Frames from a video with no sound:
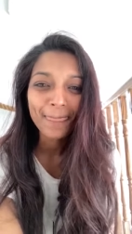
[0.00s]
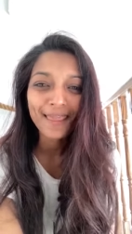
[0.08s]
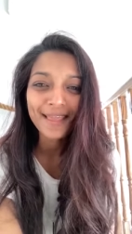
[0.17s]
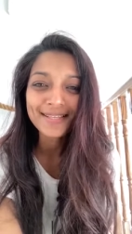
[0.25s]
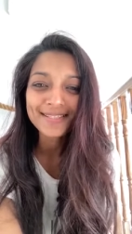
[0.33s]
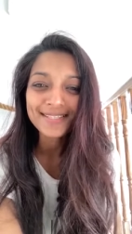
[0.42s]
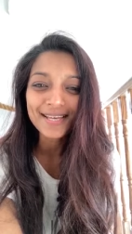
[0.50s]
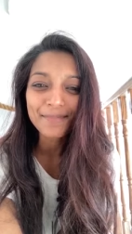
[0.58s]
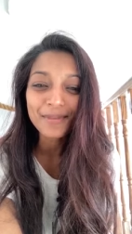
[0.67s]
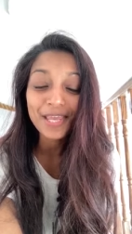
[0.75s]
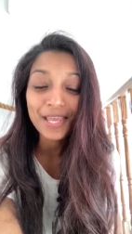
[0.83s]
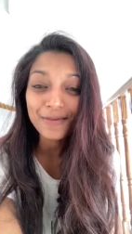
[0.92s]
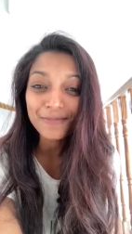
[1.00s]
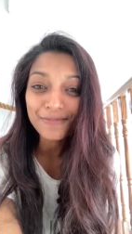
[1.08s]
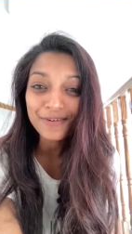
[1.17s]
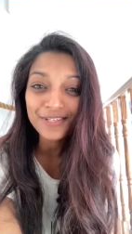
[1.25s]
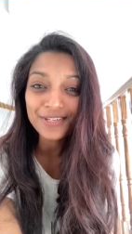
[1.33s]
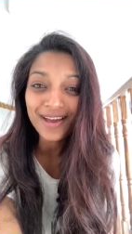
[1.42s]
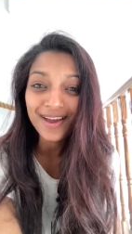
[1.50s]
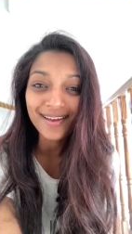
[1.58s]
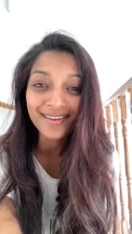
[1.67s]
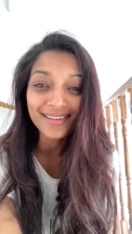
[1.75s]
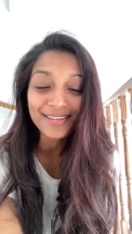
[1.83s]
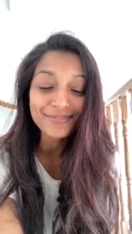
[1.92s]
And um, if
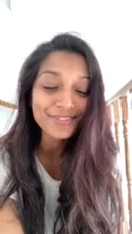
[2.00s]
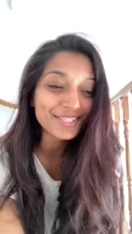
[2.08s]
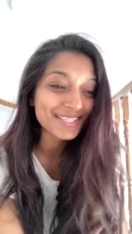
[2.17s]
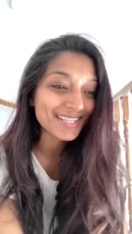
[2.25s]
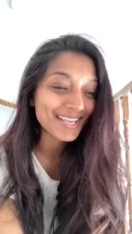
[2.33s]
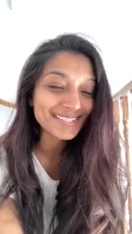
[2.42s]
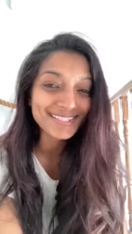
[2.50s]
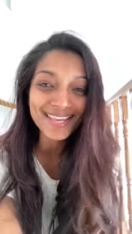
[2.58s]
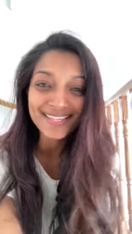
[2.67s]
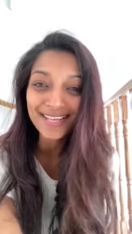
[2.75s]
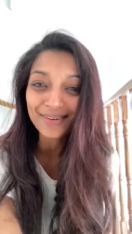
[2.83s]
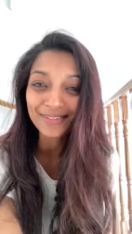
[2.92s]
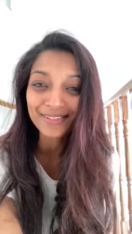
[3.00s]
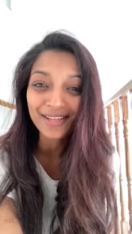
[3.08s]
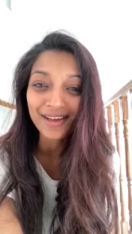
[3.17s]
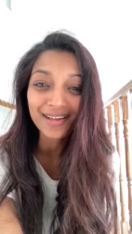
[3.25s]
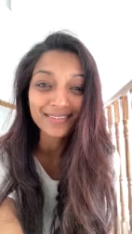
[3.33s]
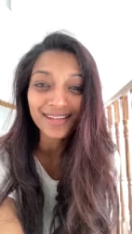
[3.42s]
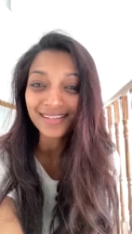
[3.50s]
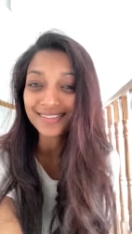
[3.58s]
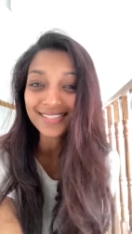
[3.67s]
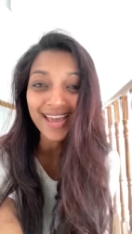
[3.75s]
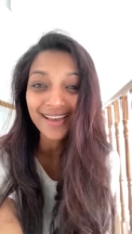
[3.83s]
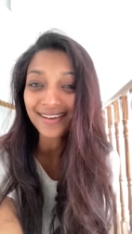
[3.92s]
I, if she says yes, I would lo- I'll, I'll
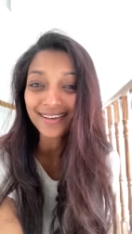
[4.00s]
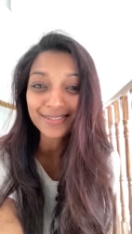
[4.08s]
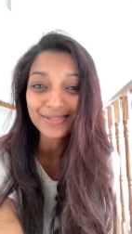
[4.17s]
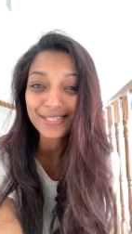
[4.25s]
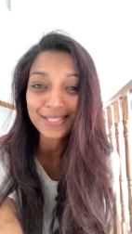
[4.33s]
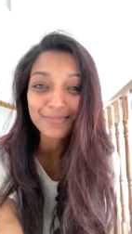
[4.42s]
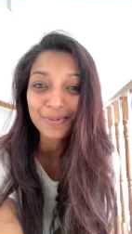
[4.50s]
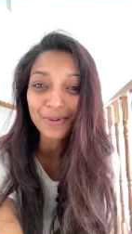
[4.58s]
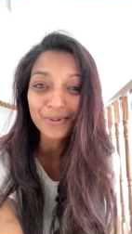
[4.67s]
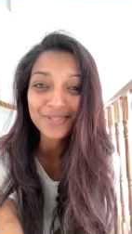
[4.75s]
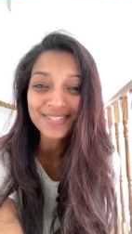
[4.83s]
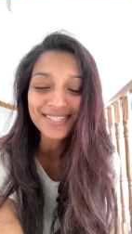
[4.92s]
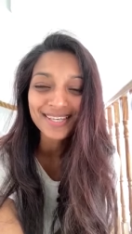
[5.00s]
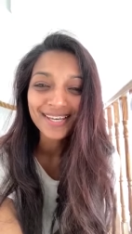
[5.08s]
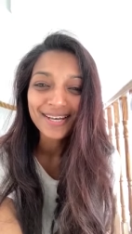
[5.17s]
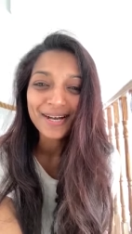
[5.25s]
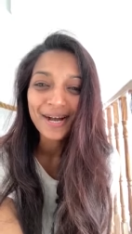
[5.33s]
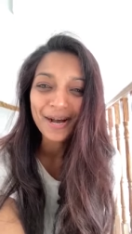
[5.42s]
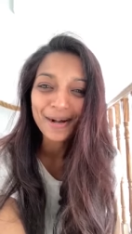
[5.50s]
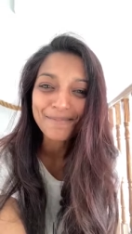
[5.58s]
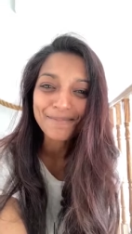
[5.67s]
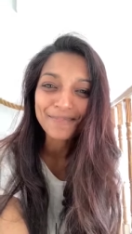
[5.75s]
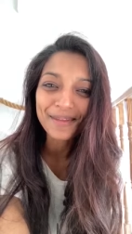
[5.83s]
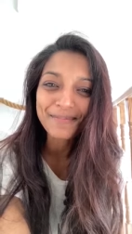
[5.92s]
tag her to this post.
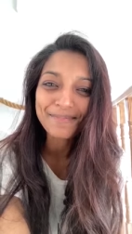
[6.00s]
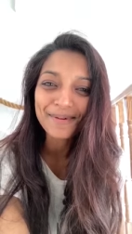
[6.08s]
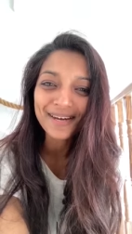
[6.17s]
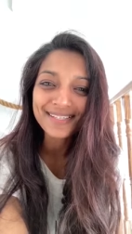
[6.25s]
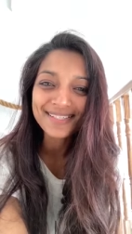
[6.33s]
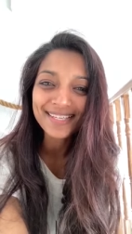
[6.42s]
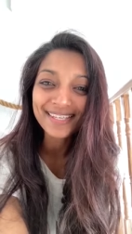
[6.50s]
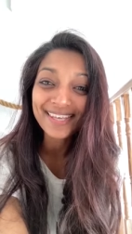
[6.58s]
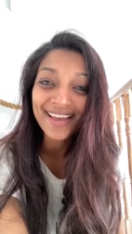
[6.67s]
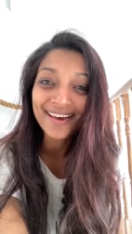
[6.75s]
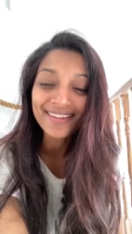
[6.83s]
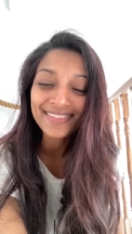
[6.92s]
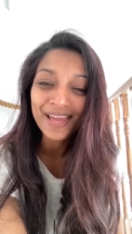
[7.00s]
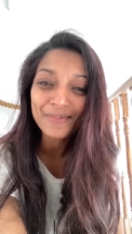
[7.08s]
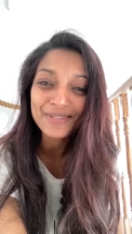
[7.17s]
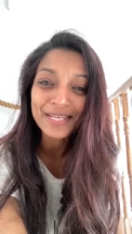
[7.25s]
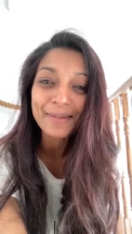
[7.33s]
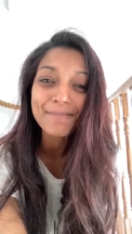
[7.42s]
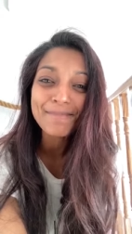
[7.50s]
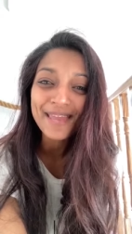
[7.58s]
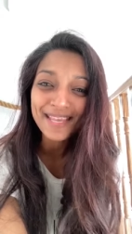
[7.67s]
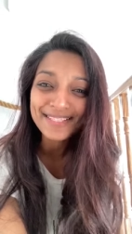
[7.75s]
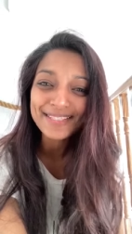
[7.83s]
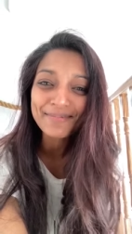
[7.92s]
Um, but yeah, that was an
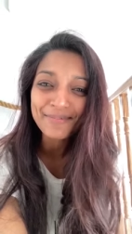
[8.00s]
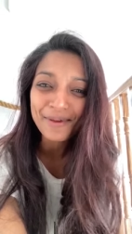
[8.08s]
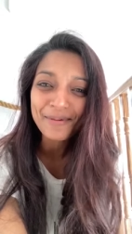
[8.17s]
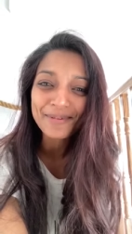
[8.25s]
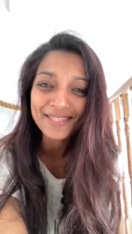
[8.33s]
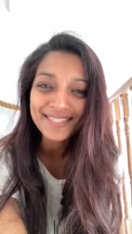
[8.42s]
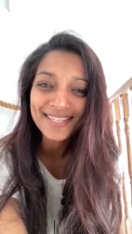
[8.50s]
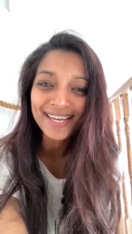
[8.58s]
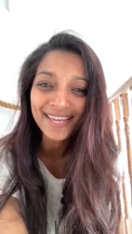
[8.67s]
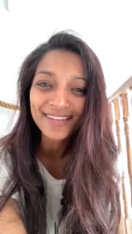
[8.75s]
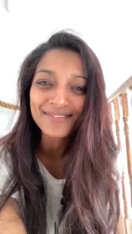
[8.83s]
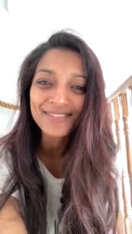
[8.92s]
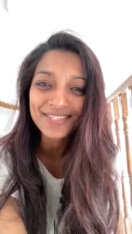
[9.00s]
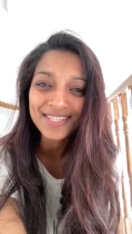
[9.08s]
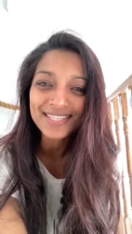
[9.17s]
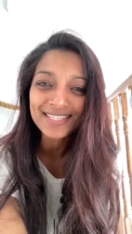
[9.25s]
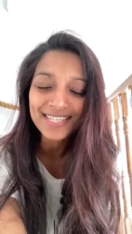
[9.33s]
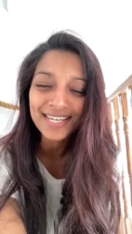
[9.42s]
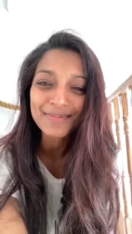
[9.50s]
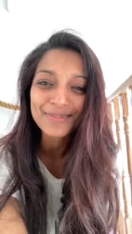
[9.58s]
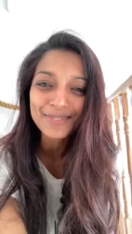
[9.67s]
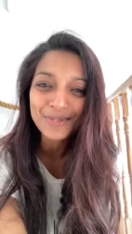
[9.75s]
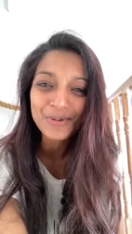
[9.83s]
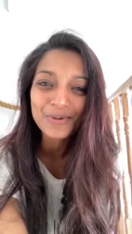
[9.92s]
amazing moment I had with Jesus, and I'm
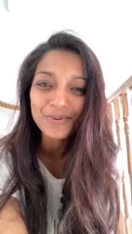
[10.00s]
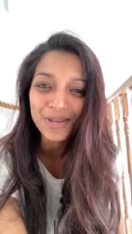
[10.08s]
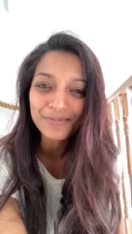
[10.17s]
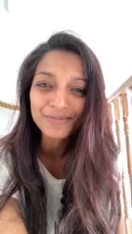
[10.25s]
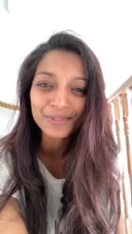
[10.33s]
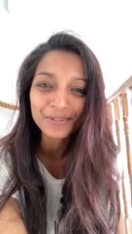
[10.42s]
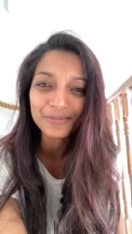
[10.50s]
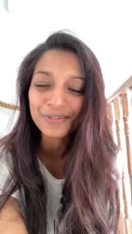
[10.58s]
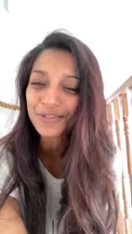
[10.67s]
so grateful for